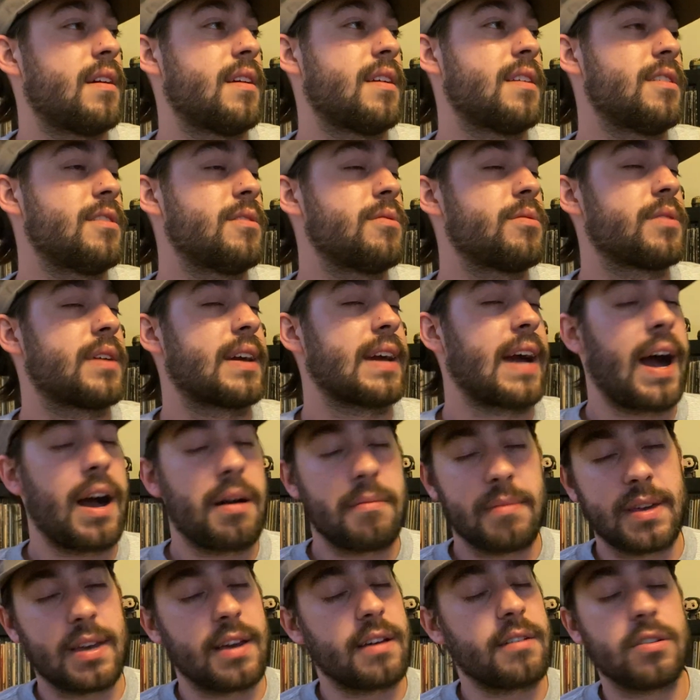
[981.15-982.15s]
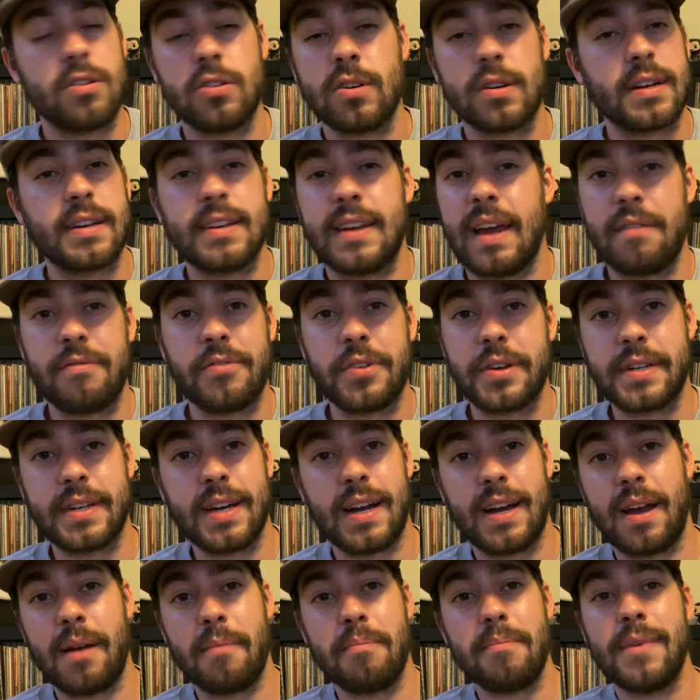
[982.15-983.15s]
you got me hooked every
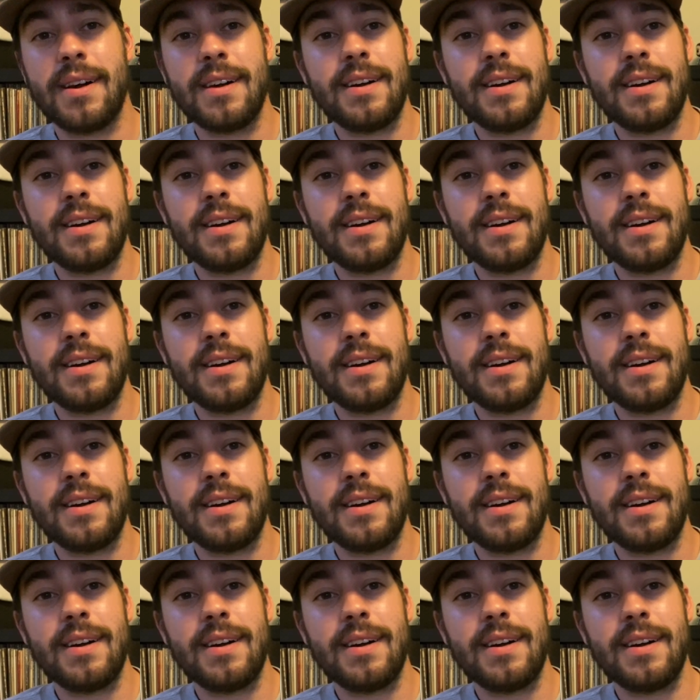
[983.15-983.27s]
time.